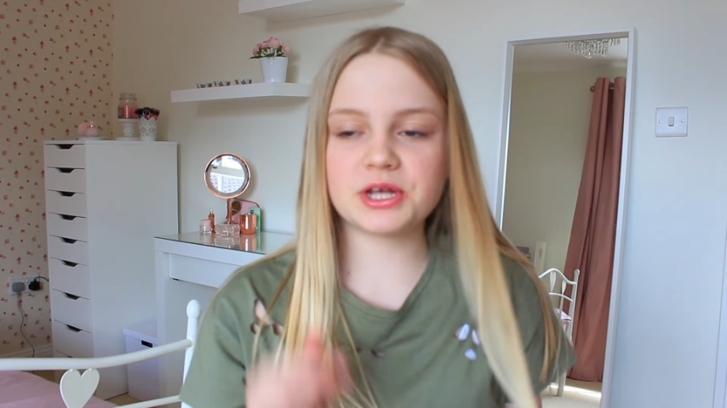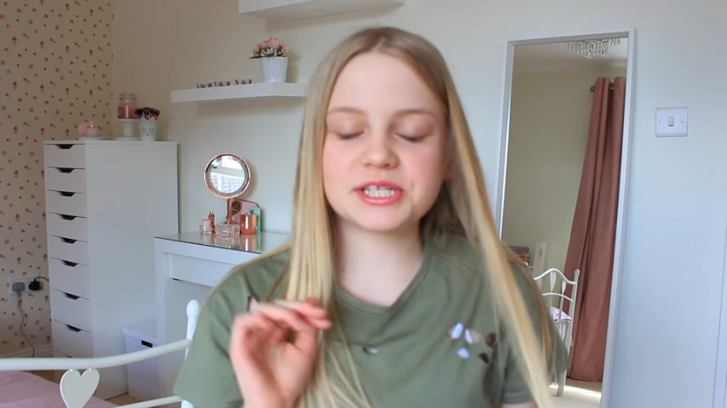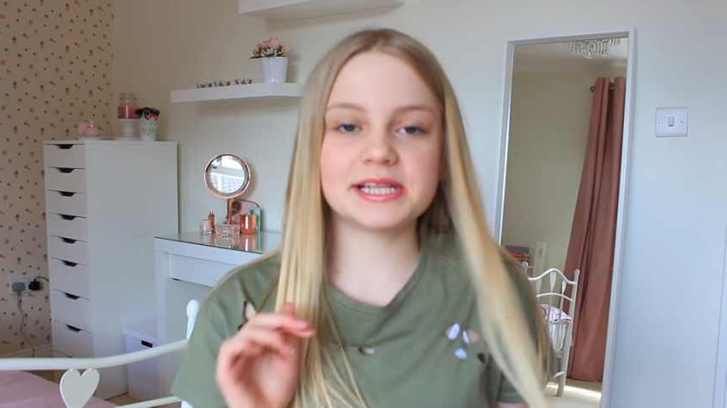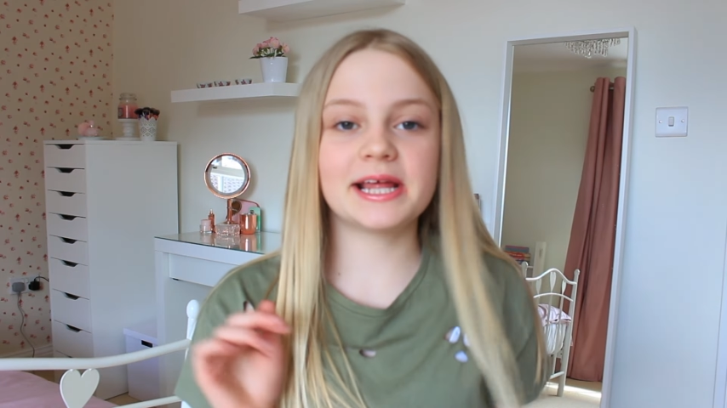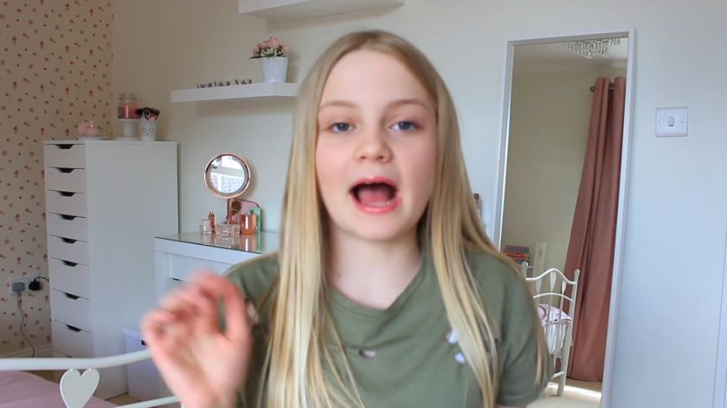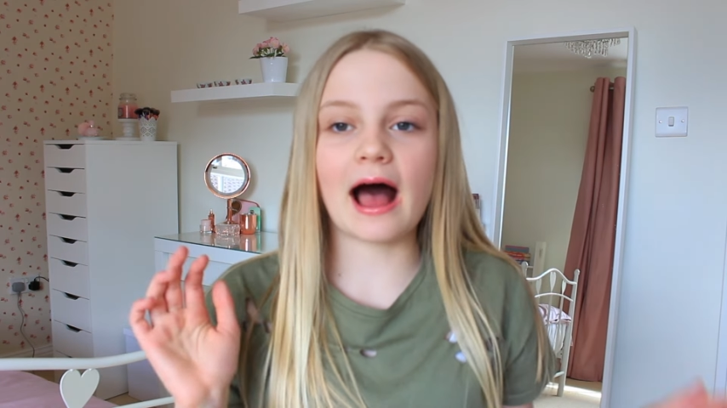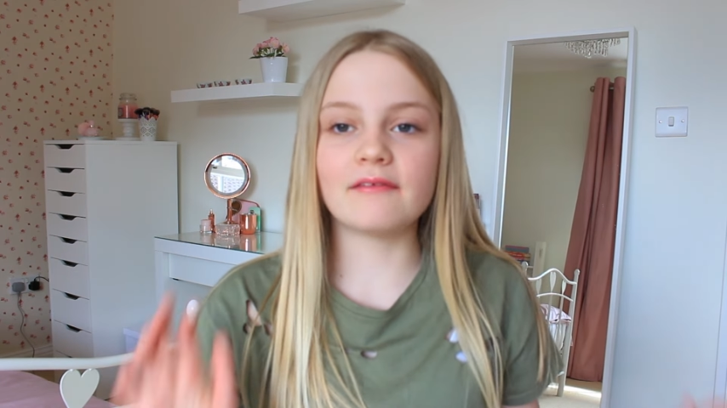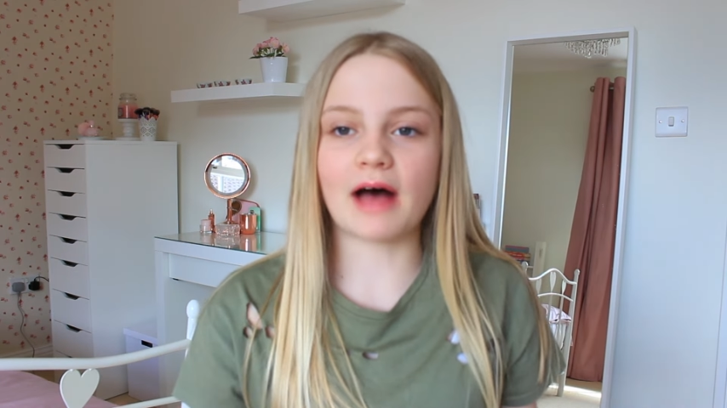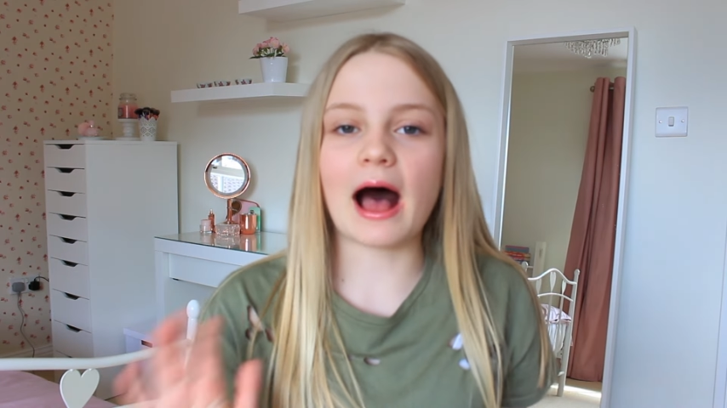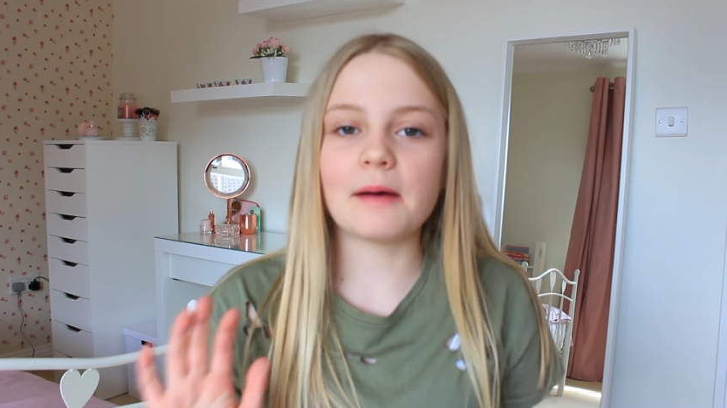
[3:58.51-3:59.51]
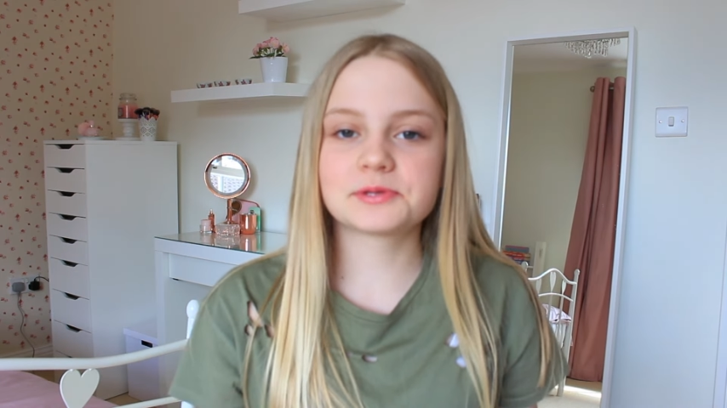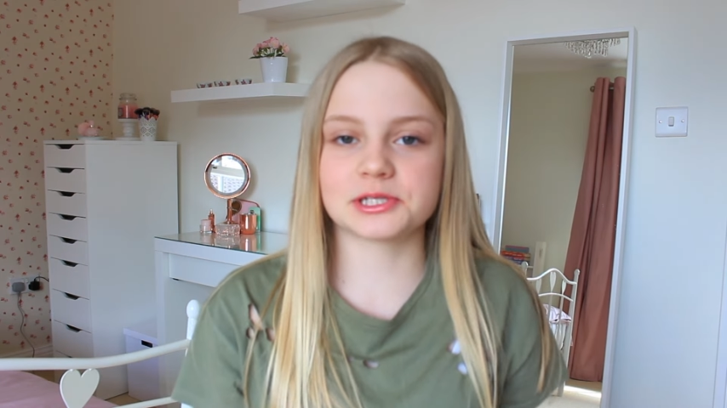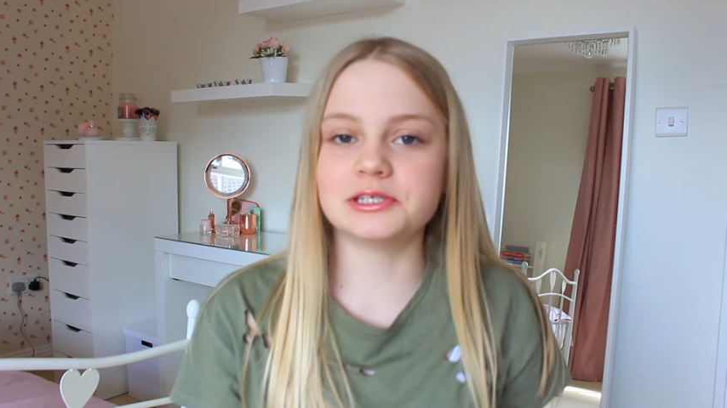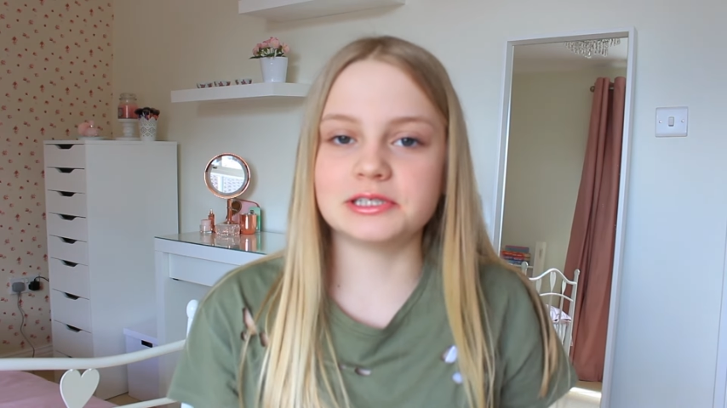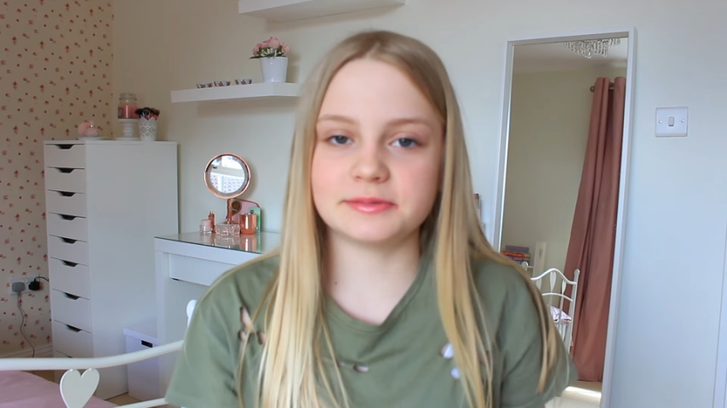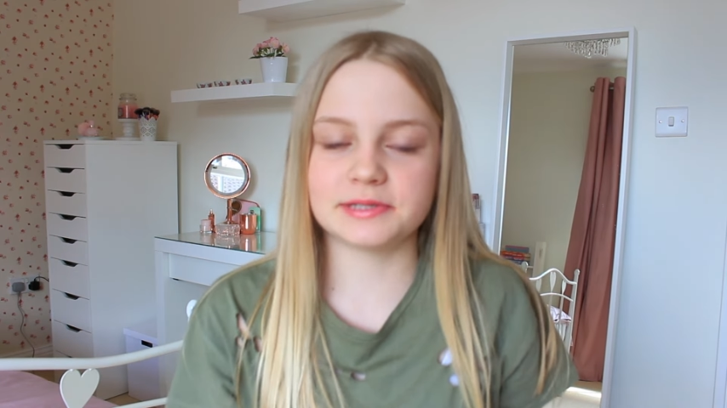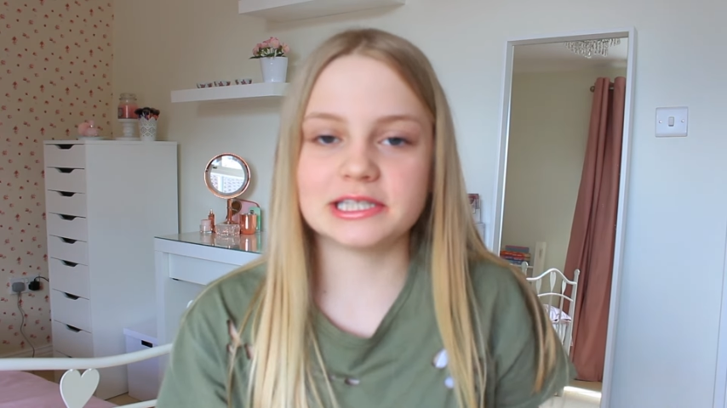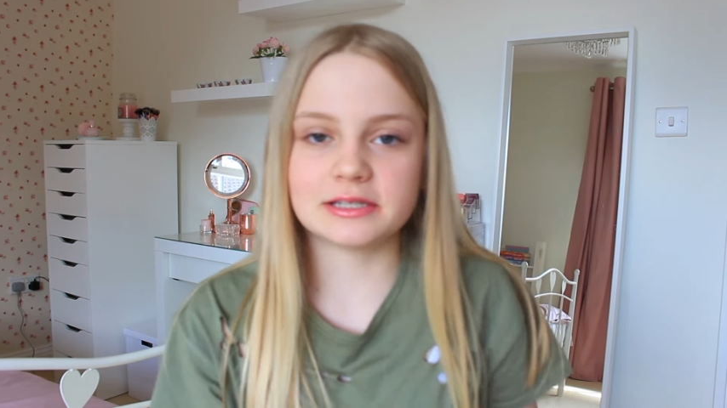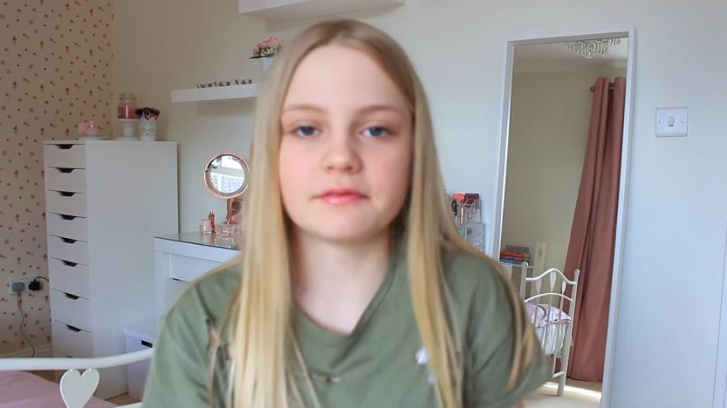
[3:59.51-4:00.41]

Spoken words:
recently I've absolutely been